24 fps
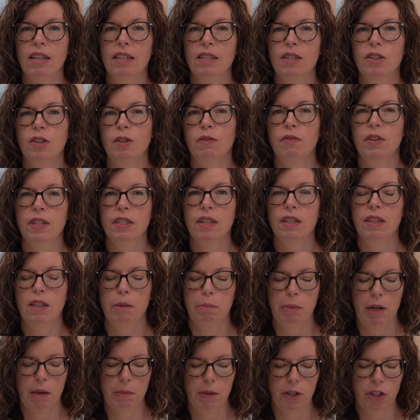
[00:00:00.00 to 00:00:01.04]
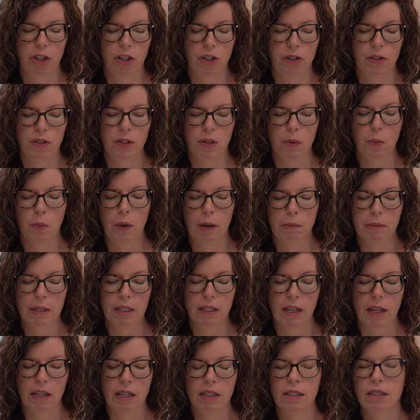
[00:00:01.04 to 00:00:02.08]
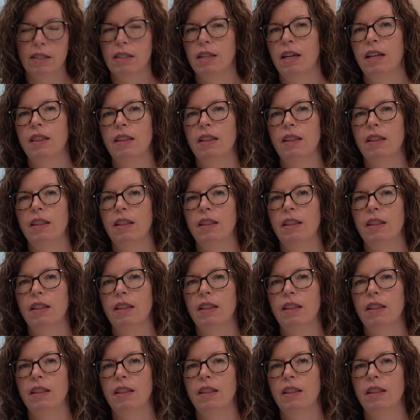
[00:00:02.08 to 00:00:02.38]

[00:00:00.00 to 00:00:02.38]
is to visit the publishers' websites,